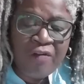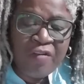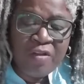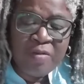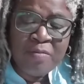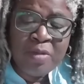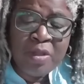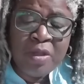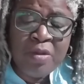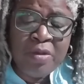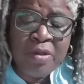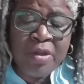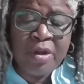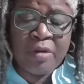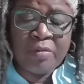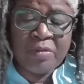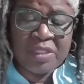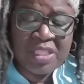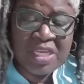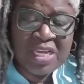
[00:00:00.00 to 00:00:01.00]
familiar
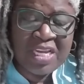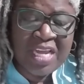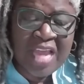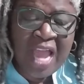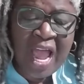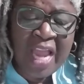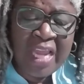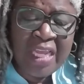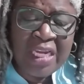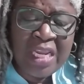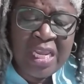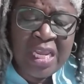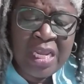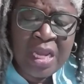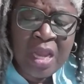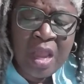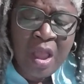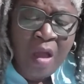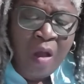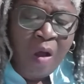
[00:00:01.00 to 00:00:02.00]
with the
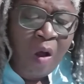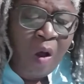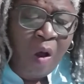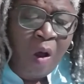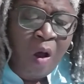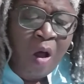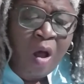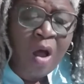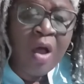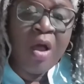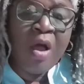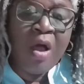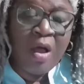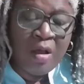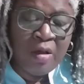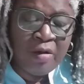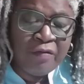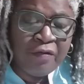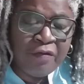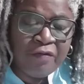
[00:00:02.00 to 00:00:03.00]
guiding awe
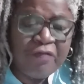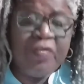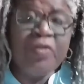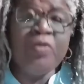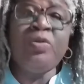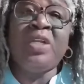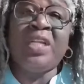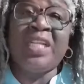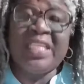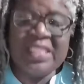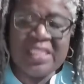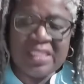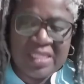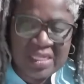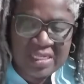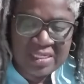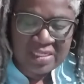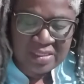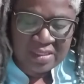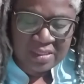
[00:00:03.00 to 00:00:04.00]
of
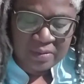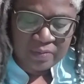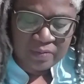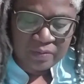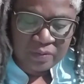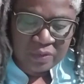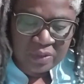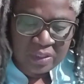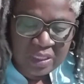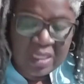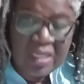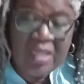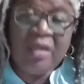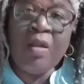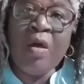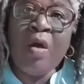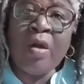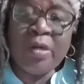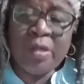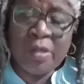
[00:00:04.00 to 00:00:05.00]
foodlessness. he
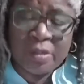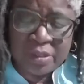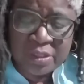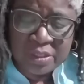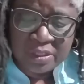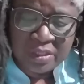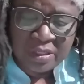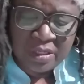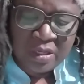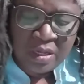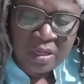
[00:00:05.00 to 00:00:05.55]
lauders.